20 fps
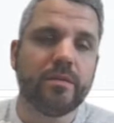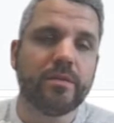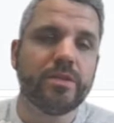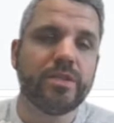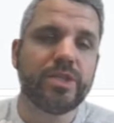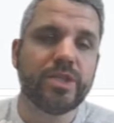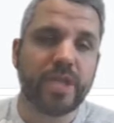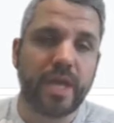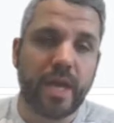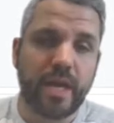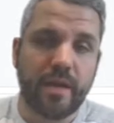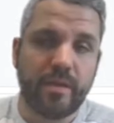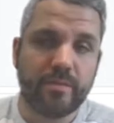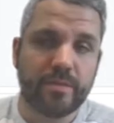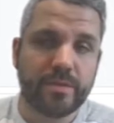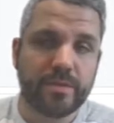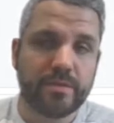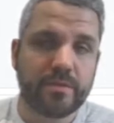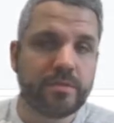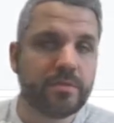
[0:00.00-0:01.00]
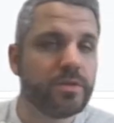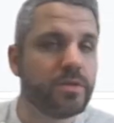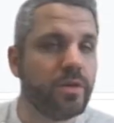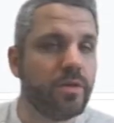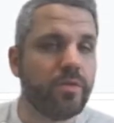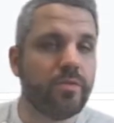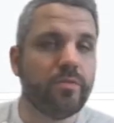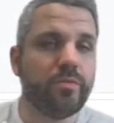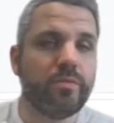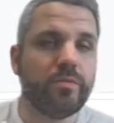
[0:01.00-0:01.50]
shapes.
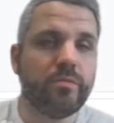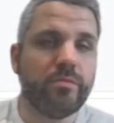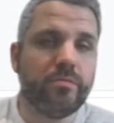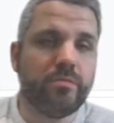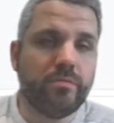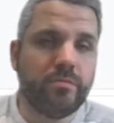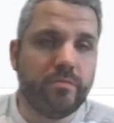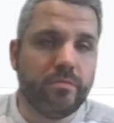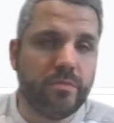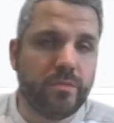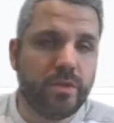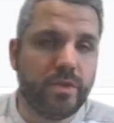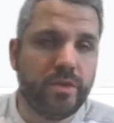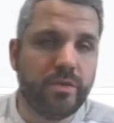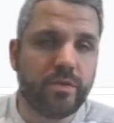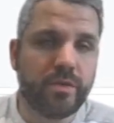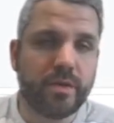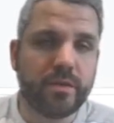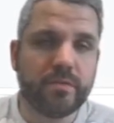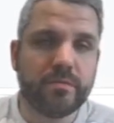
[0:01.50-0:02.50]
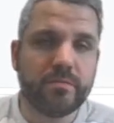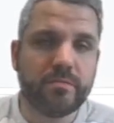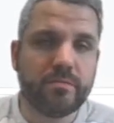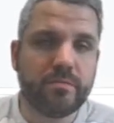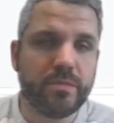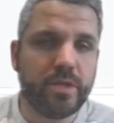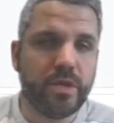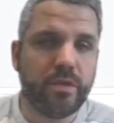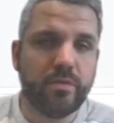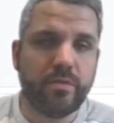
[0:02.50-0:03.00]
So you can
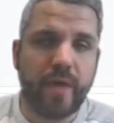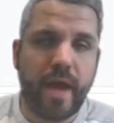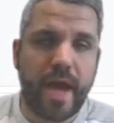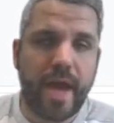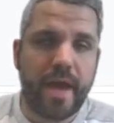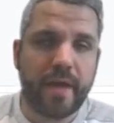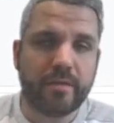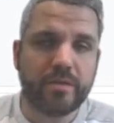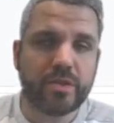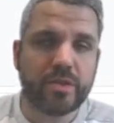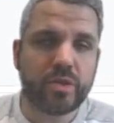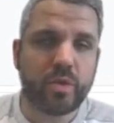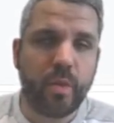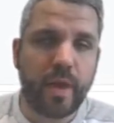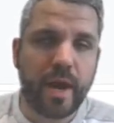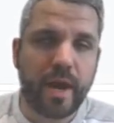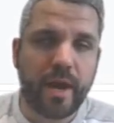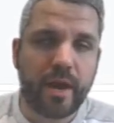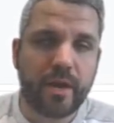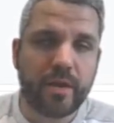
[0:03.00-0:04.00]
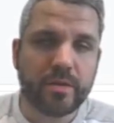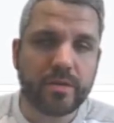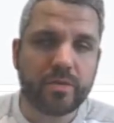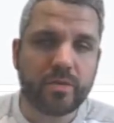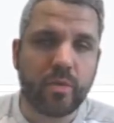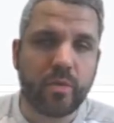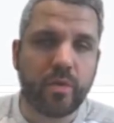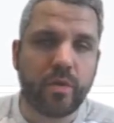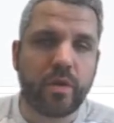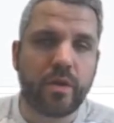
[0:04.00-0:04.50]
add squares
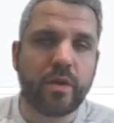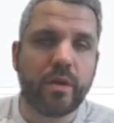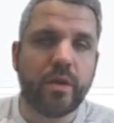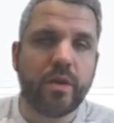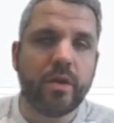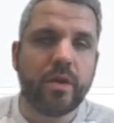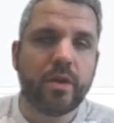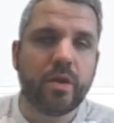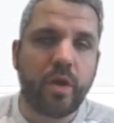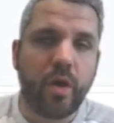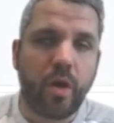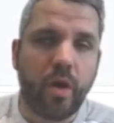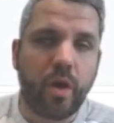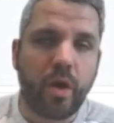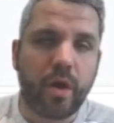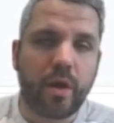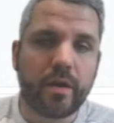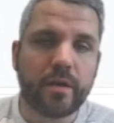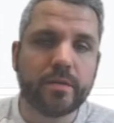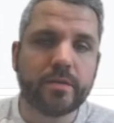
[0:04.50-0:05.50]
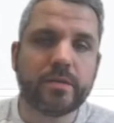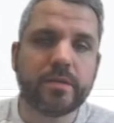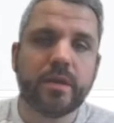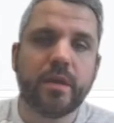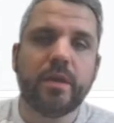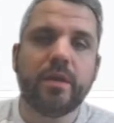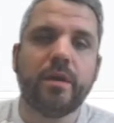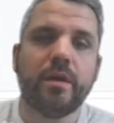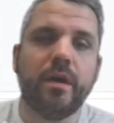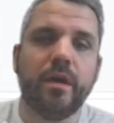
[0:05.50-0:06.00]
or cards.
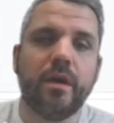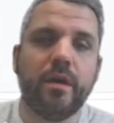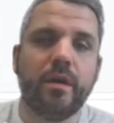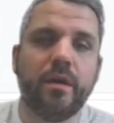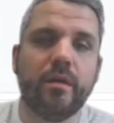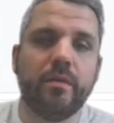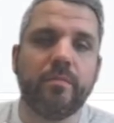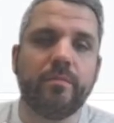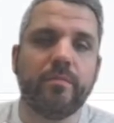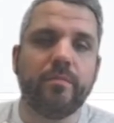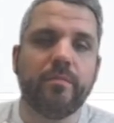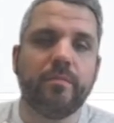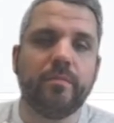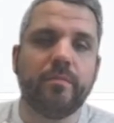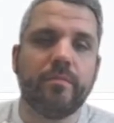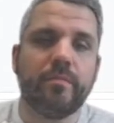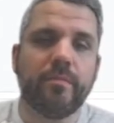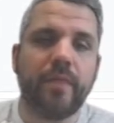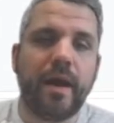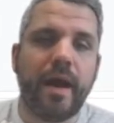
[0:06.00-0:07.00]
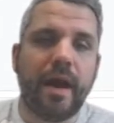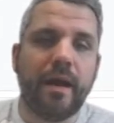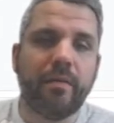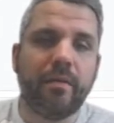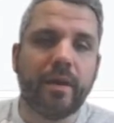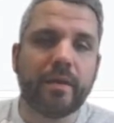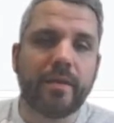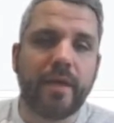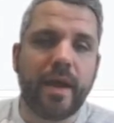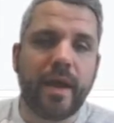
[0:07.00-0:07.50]
I
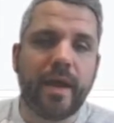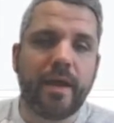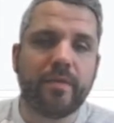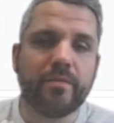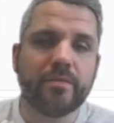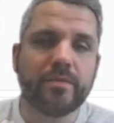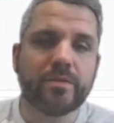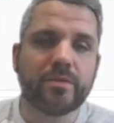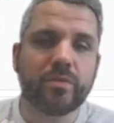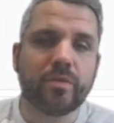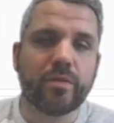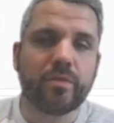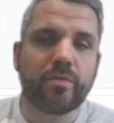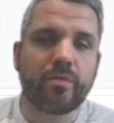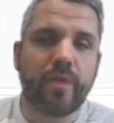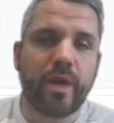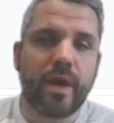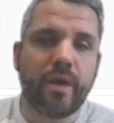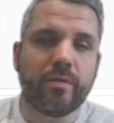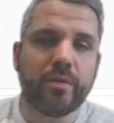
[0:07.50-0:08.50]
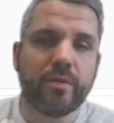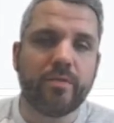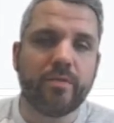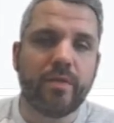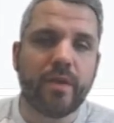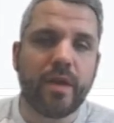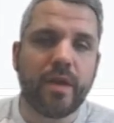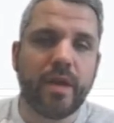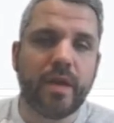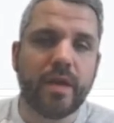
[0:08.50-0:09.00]
like to add sort of the rounded
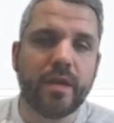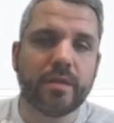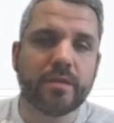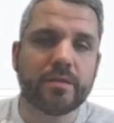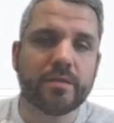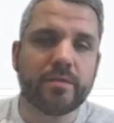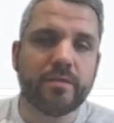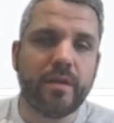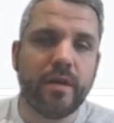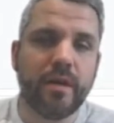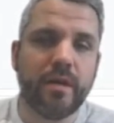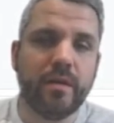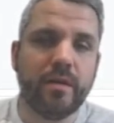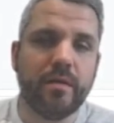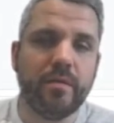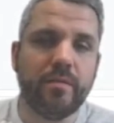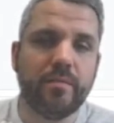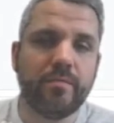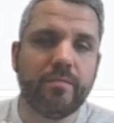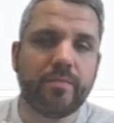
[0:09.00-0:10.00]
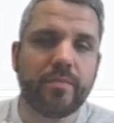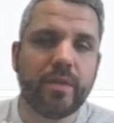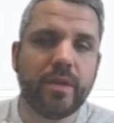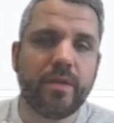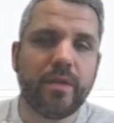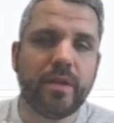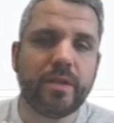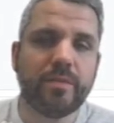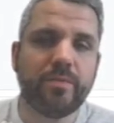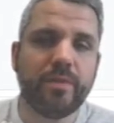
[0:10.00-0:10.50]
things.
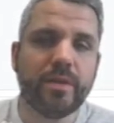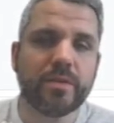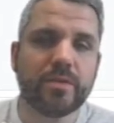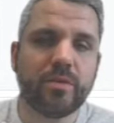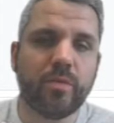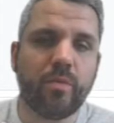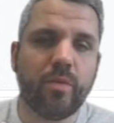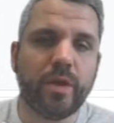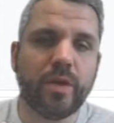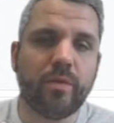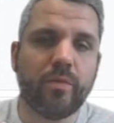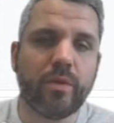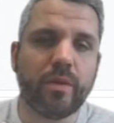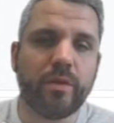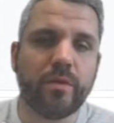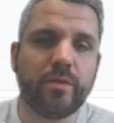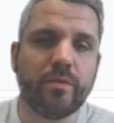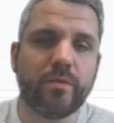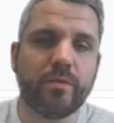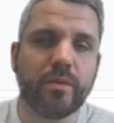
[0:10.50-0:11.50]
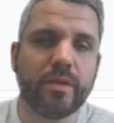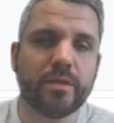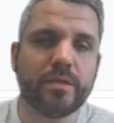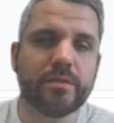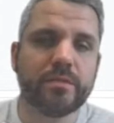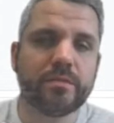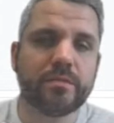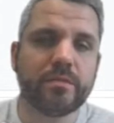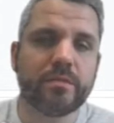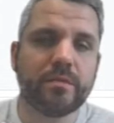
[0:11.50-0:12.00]
It depends on what you want to do.
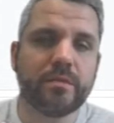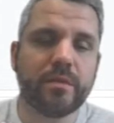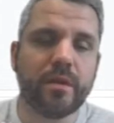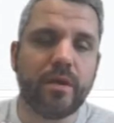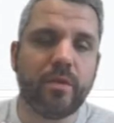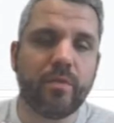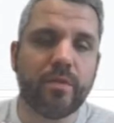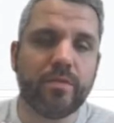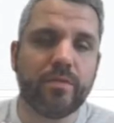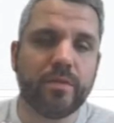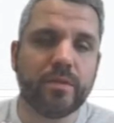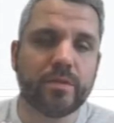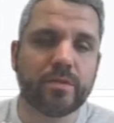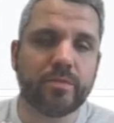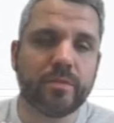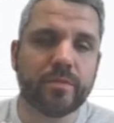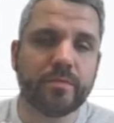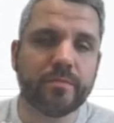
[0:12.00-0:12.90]
Let's go with this one.